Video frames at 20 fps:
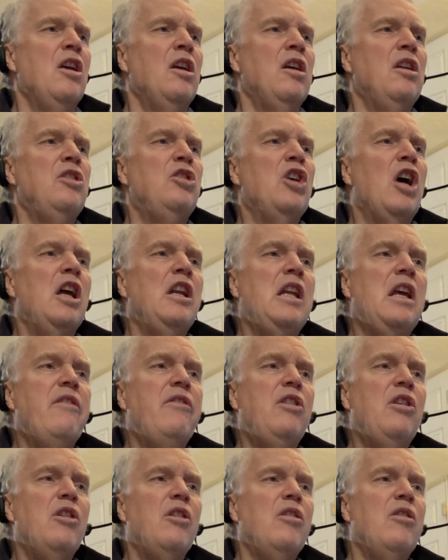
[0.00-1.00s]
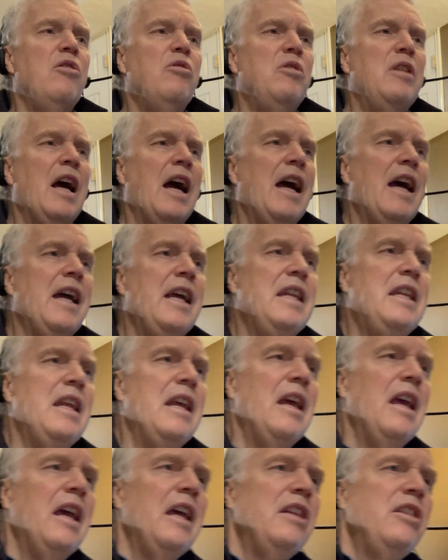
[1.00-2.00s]
John David Hurt, who died
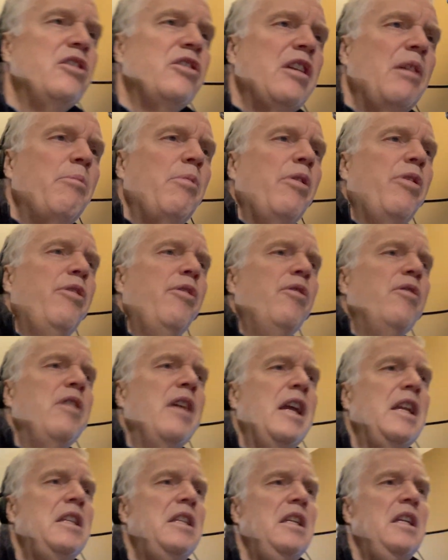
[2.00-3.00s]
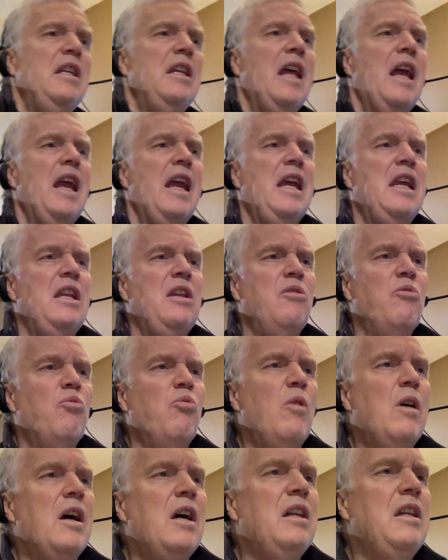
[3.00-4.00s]
December 3rd,
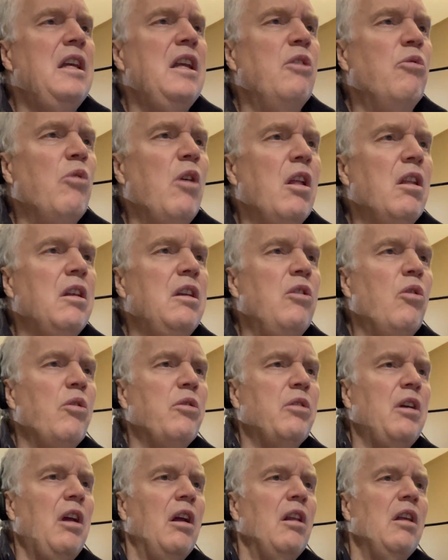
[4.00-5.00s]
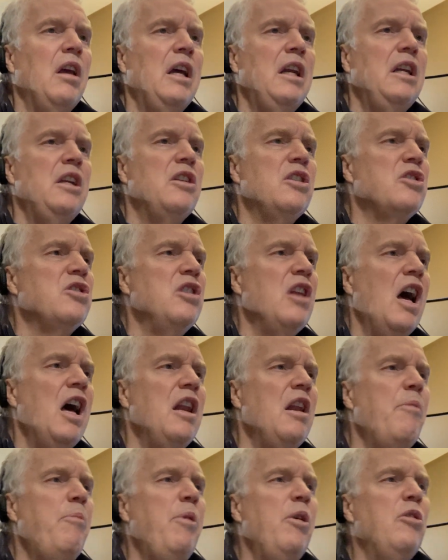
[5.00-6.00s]
1981 in Raleigh, North Carolina, does not
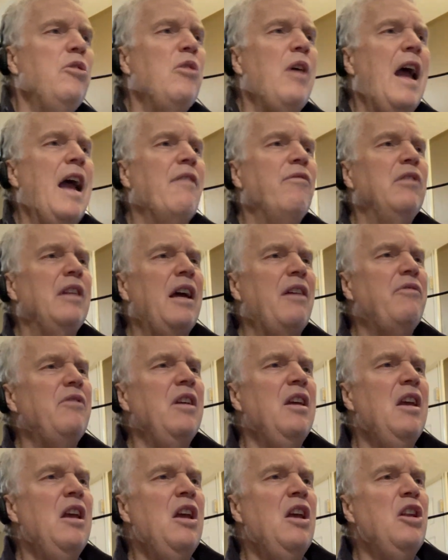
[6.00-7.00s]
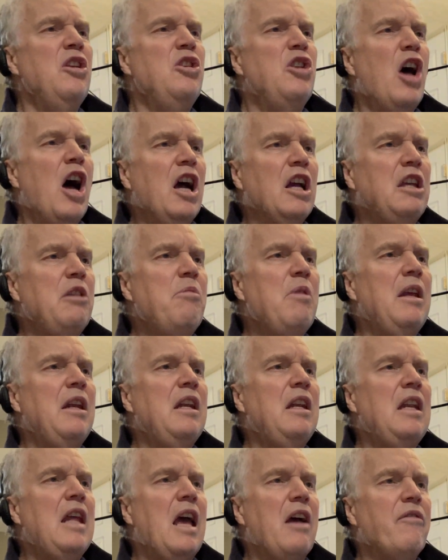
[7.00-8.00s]
appear to have left
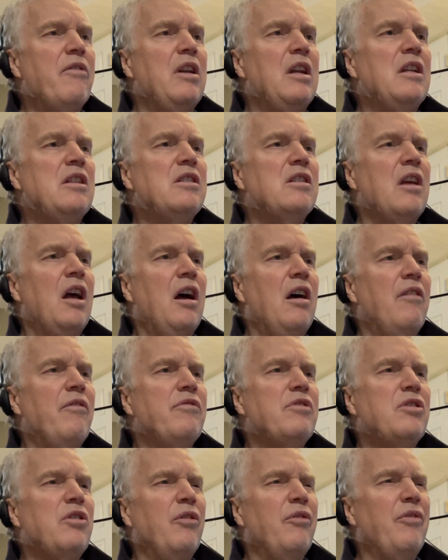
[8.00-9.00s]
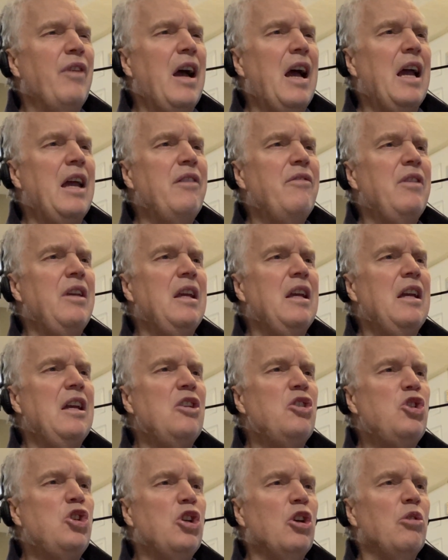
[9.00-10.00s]
documented evidence of surviving
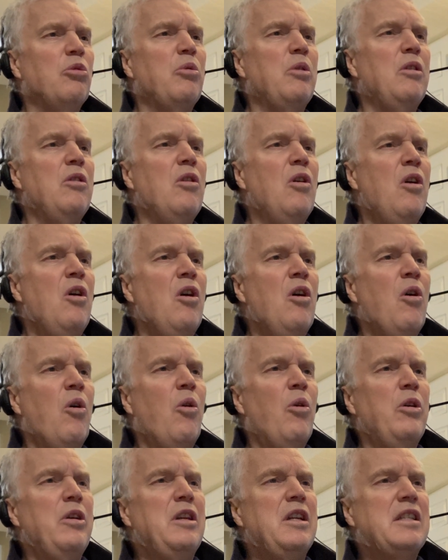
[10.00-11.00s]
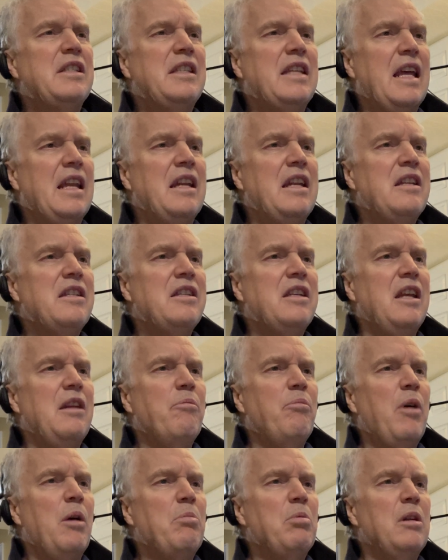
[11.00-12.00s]
children or descendants in
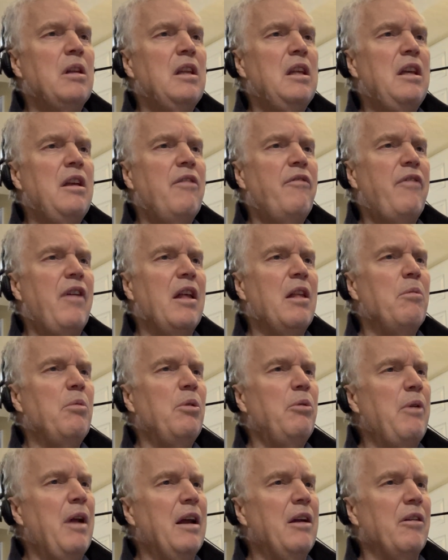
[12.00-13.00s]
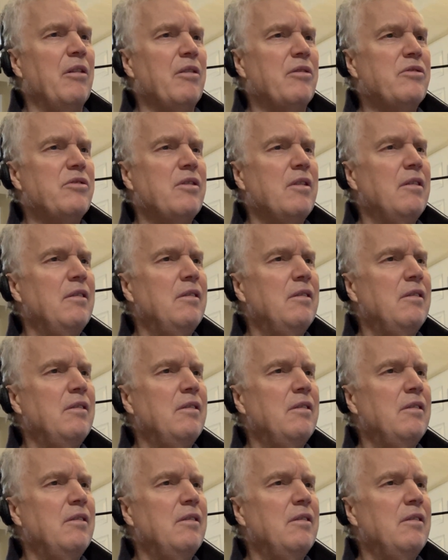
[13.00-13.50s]
publicly available records.